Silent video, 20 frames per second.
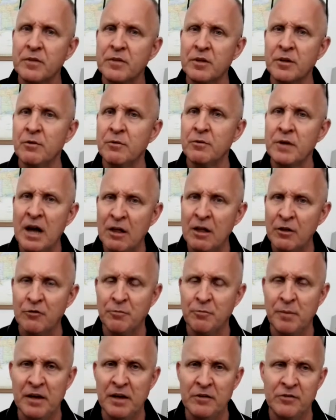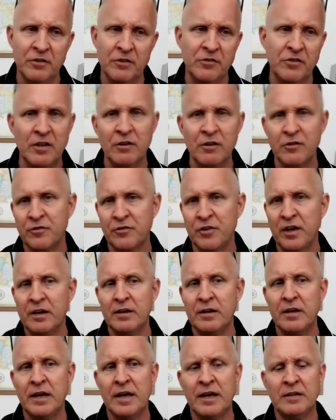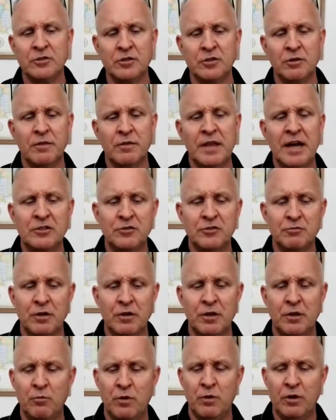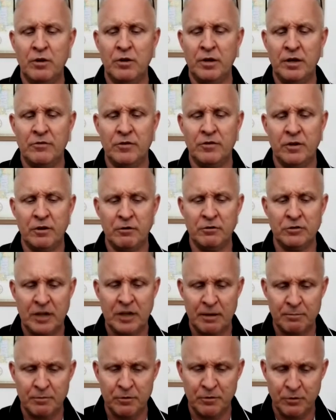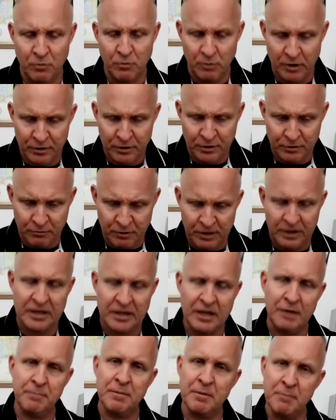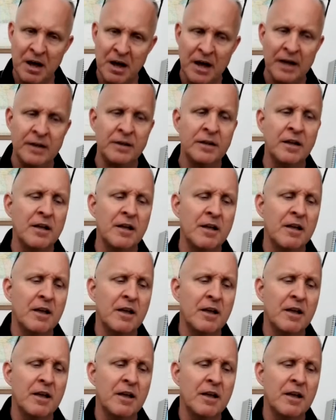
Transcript: you know knowledge base and skill set, and so that's really what you need to know in chapter 23. Keep in mind